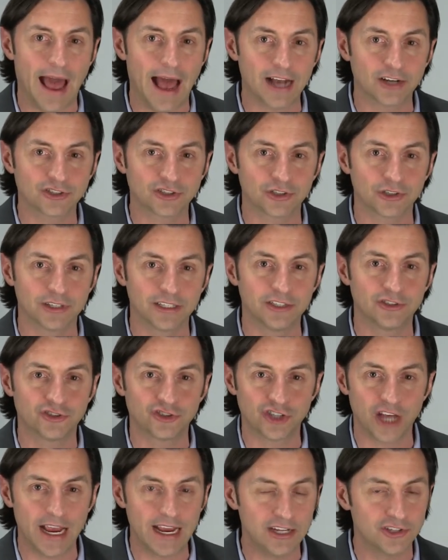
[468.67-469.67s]
actually
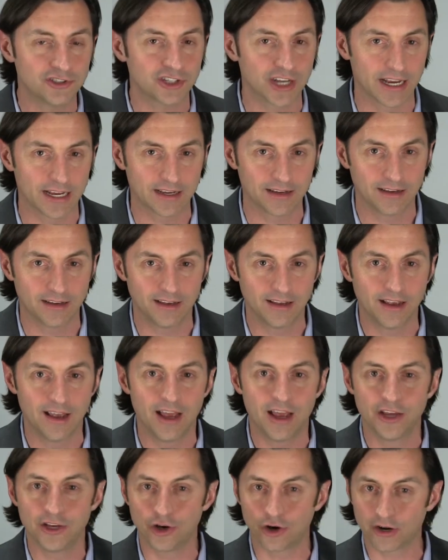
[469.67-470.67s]
changing
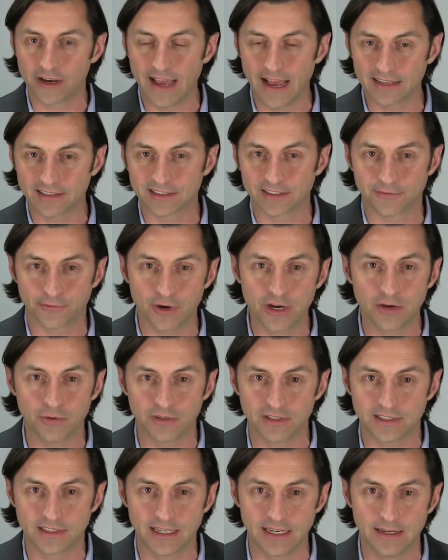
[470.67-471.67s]
your guests'
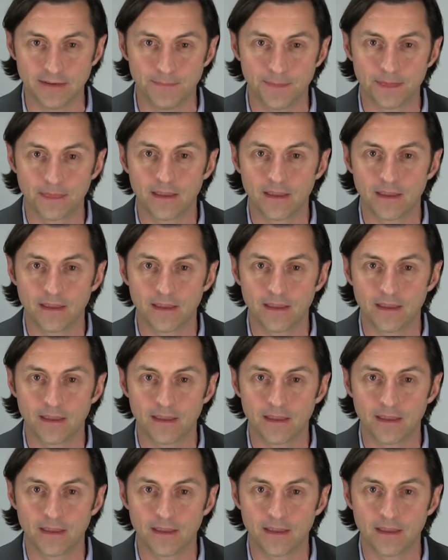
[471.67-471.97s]
frequency.